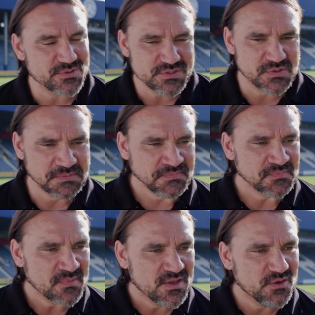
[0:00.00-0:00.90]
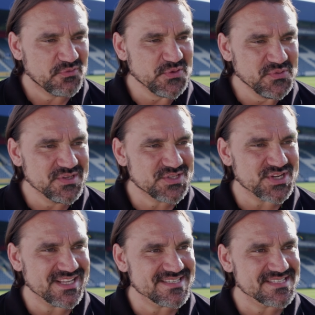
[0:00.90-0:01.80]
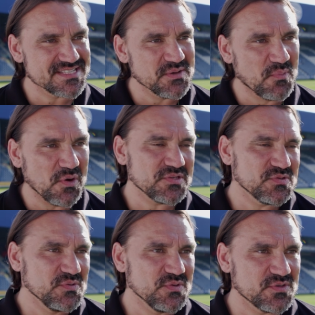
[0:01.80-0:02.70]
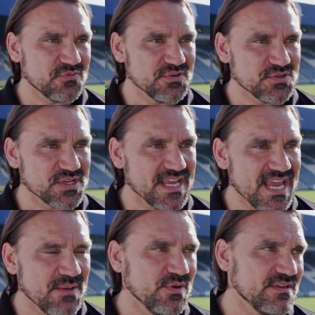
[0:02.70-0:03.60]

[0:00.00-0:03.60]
Had also a few chances uh, more to, to finish the game.